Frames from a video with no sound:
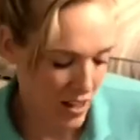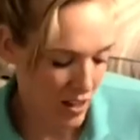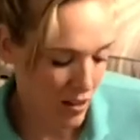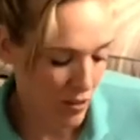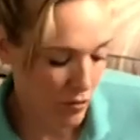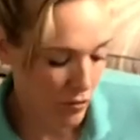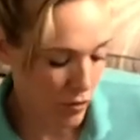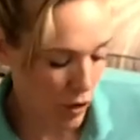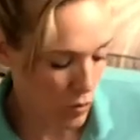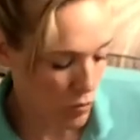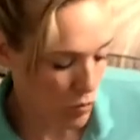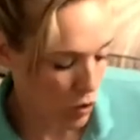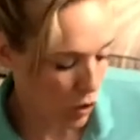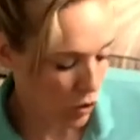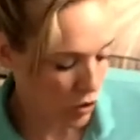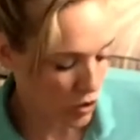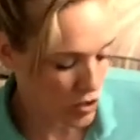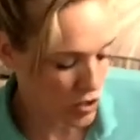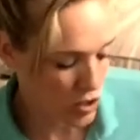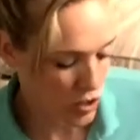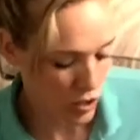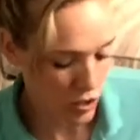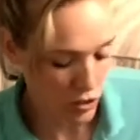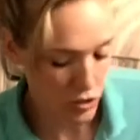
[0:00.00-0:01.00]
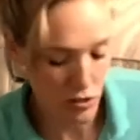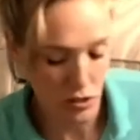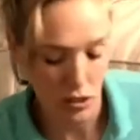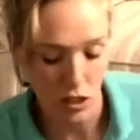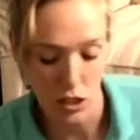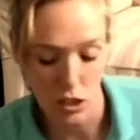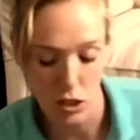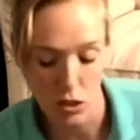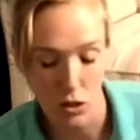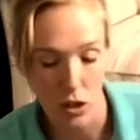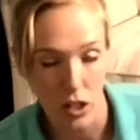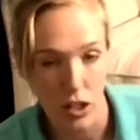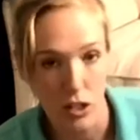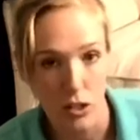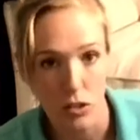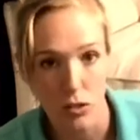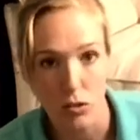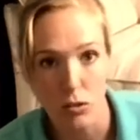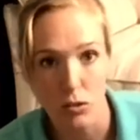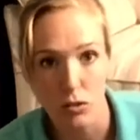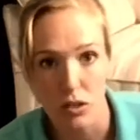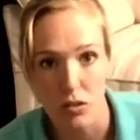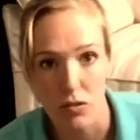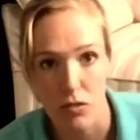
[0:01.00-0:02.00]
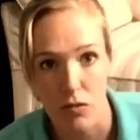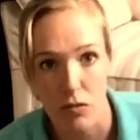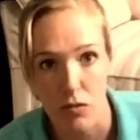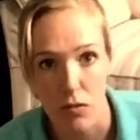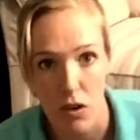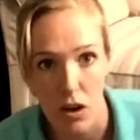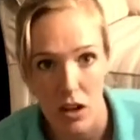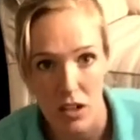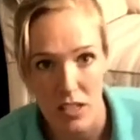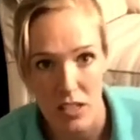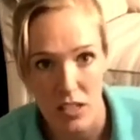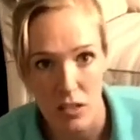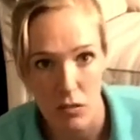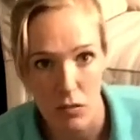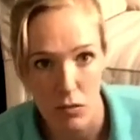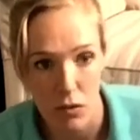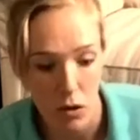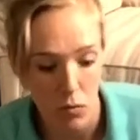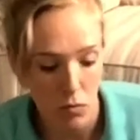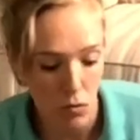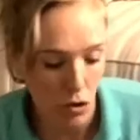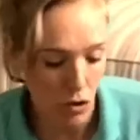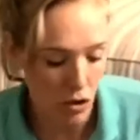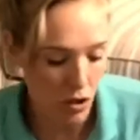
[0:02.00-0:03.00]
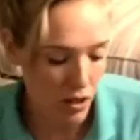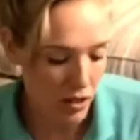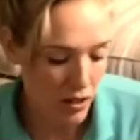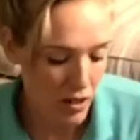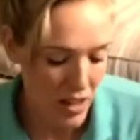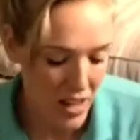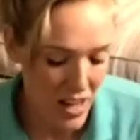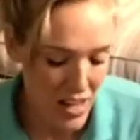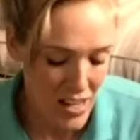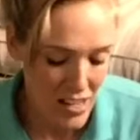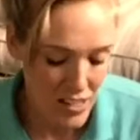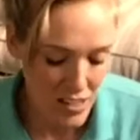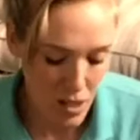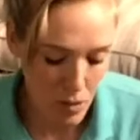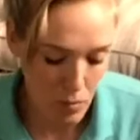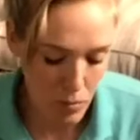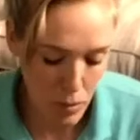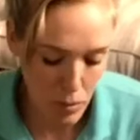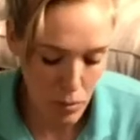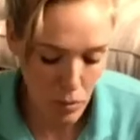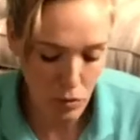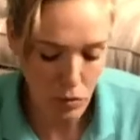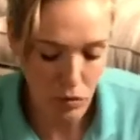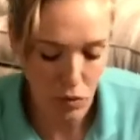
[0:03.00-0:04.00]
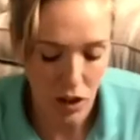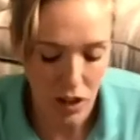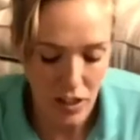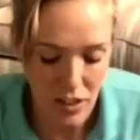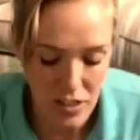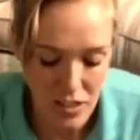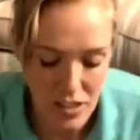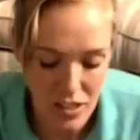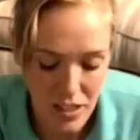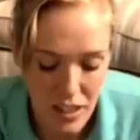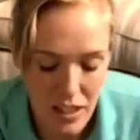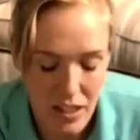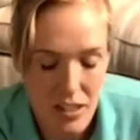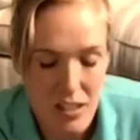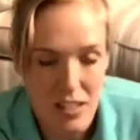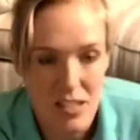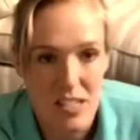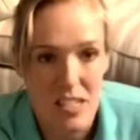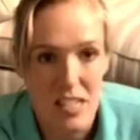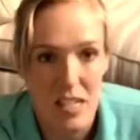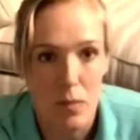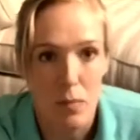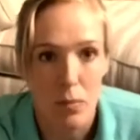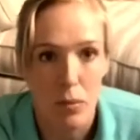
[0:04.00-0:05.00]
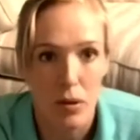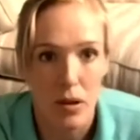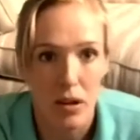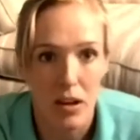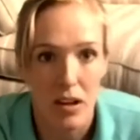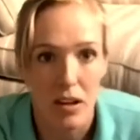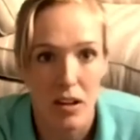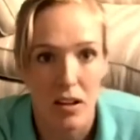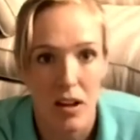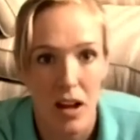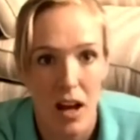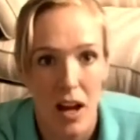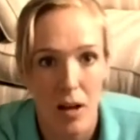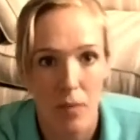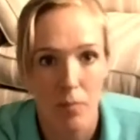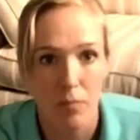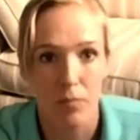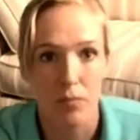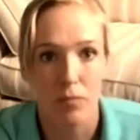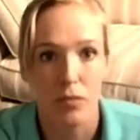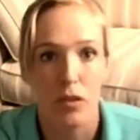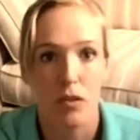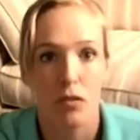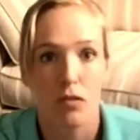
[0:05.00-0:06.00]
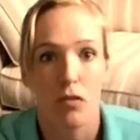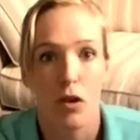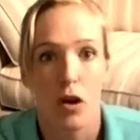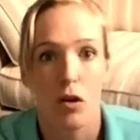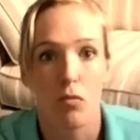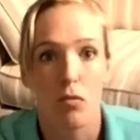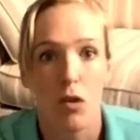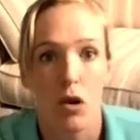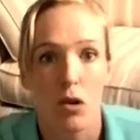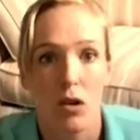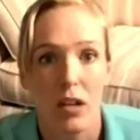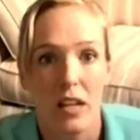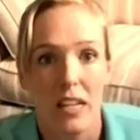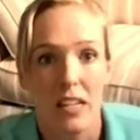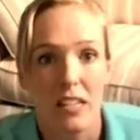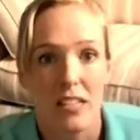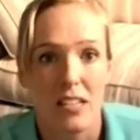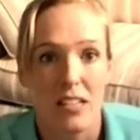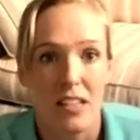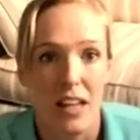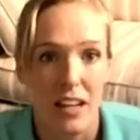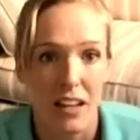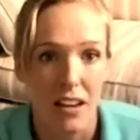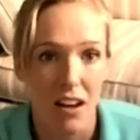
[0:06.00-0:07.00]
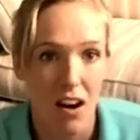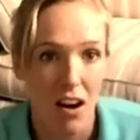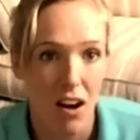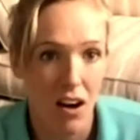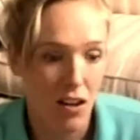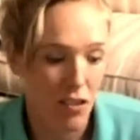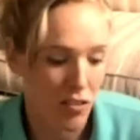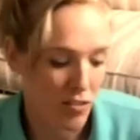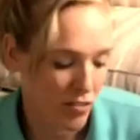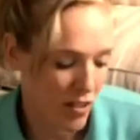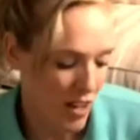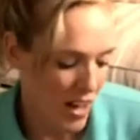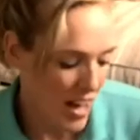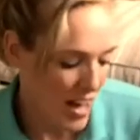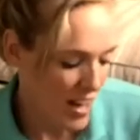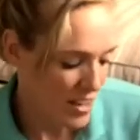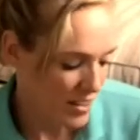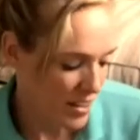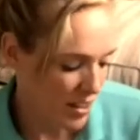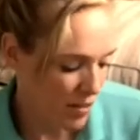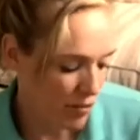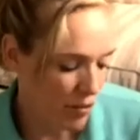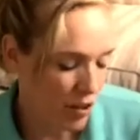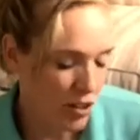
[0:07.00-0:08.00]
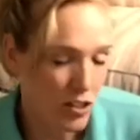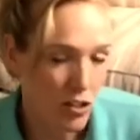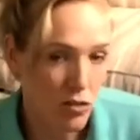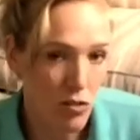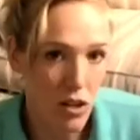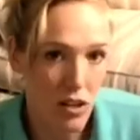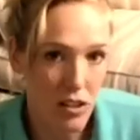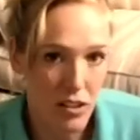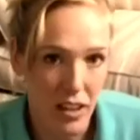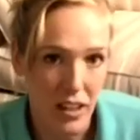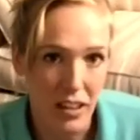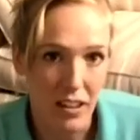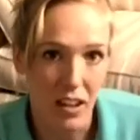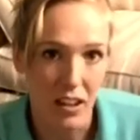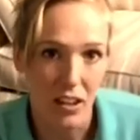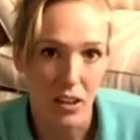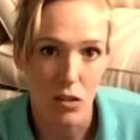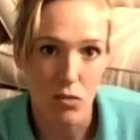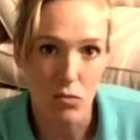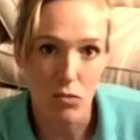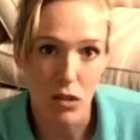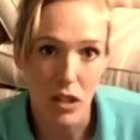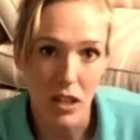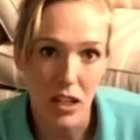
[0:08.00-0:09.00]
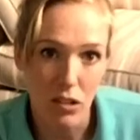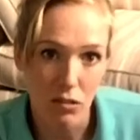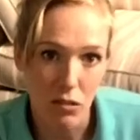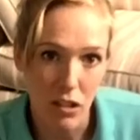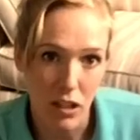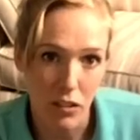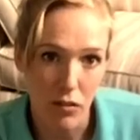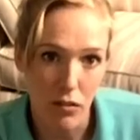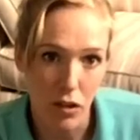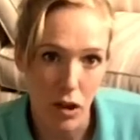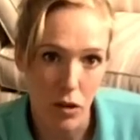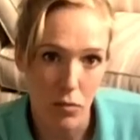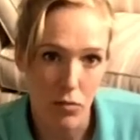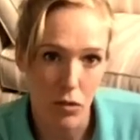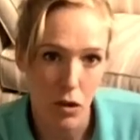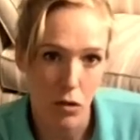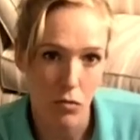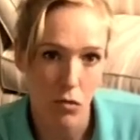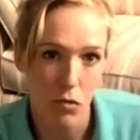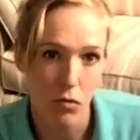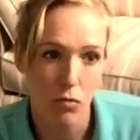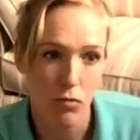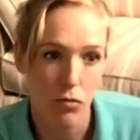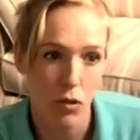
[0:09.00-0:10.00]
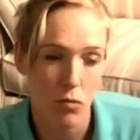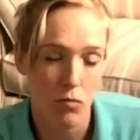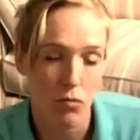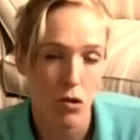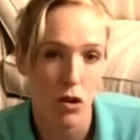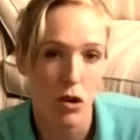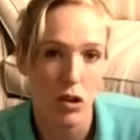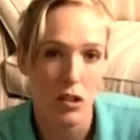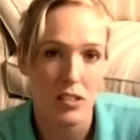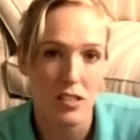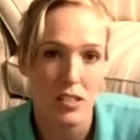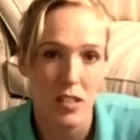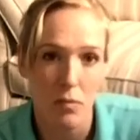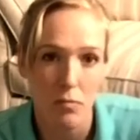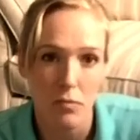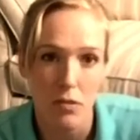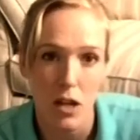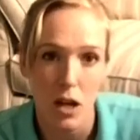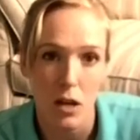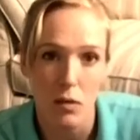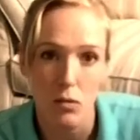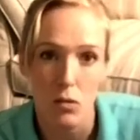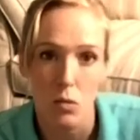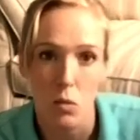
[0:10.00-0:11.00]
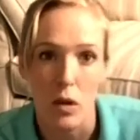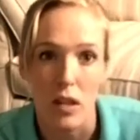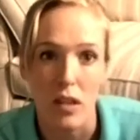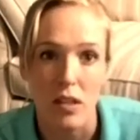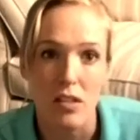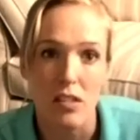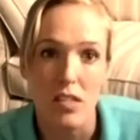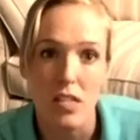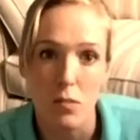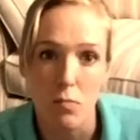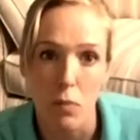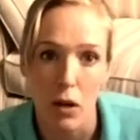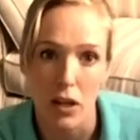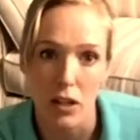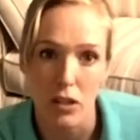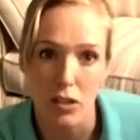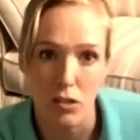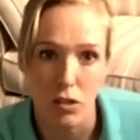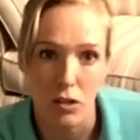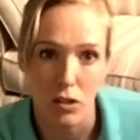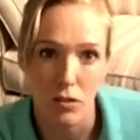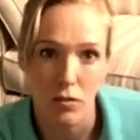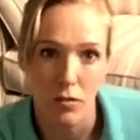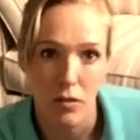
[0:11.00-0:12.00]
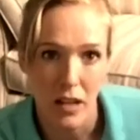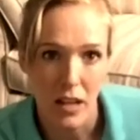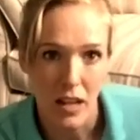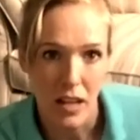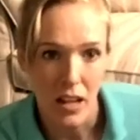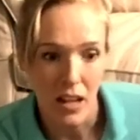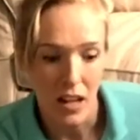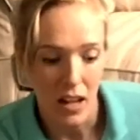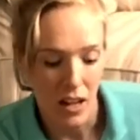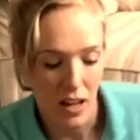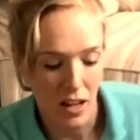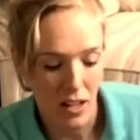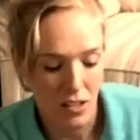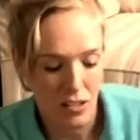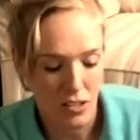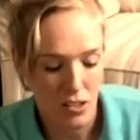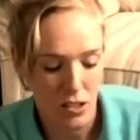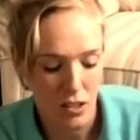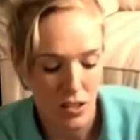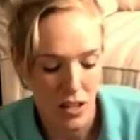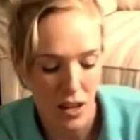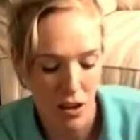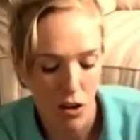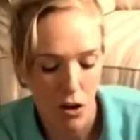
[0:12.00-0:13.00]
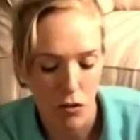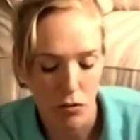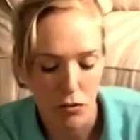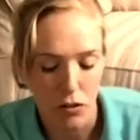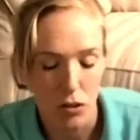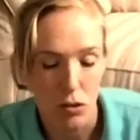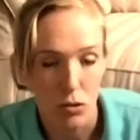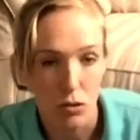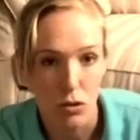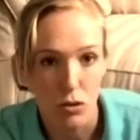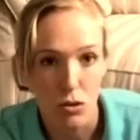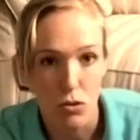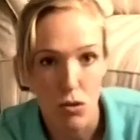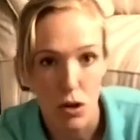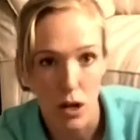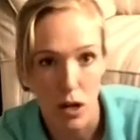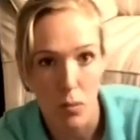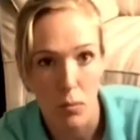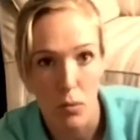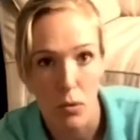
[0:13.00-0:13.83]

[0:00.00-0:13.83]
foam roller to use. You can use all different varieties of foam roller. Some people find to get a deeper foam roll into their calf, they like a really, really firm foam roller, sometimes with spikes on. So they're often called trigger